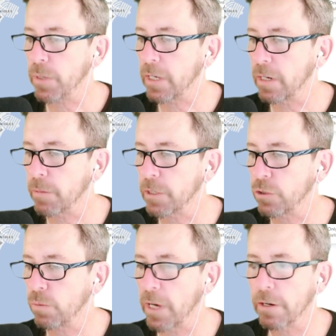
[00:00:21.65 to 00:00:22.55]
Pete. I'm going to
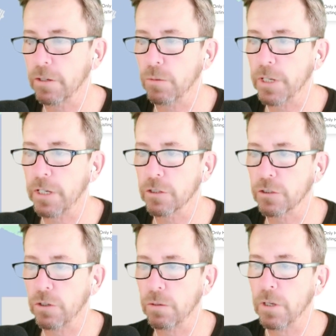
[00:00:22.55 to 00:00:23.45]
zoom out a little bit here
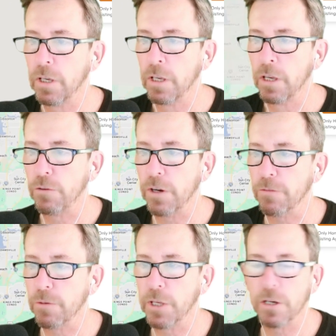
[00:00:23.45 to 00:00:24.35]
so if you're not
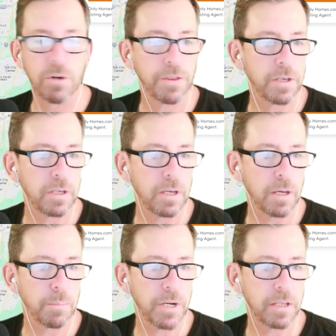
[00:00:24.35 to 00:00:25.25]
familiar with the
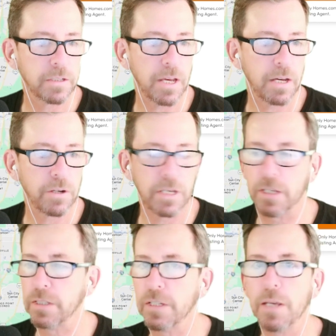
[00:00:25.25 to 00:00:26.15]
Pinellas County
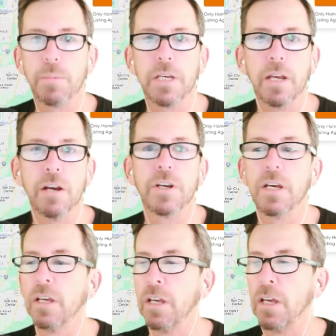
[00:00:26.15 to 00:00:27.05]
and St. Pete
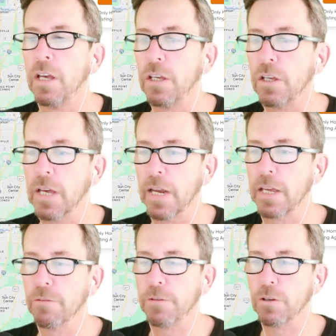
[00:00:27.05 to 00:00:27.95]
area, you can kind of
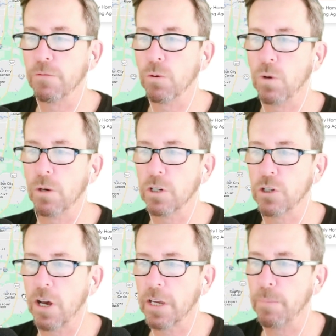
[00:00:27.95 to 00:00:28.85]
get a feel for where we're
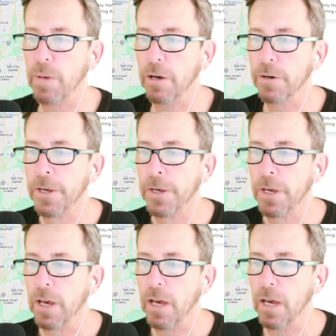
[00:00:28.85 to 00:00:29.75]
talking about.
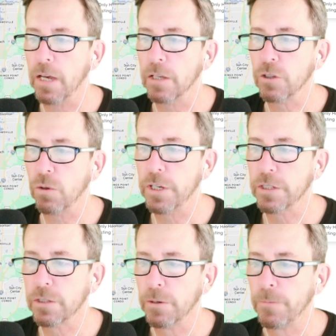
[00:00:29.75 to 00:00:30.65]
So
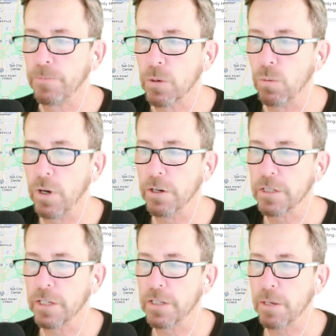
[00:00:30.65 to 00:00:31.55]
this, where it
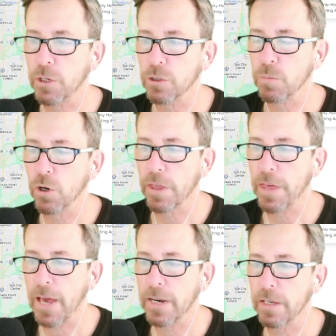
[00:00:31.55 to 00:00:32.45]
says St. Petersburg,
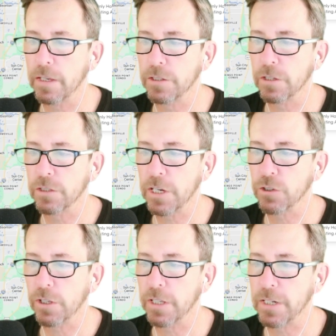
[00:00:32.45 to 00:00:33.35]
that is
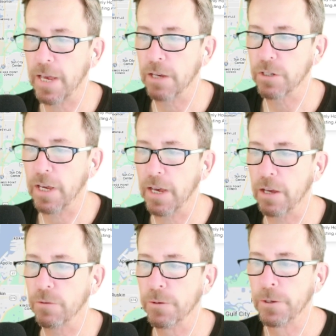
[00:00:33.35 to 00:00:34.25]
essentially the
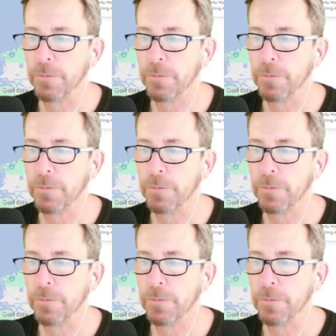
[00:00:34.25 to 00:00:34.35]
downtown.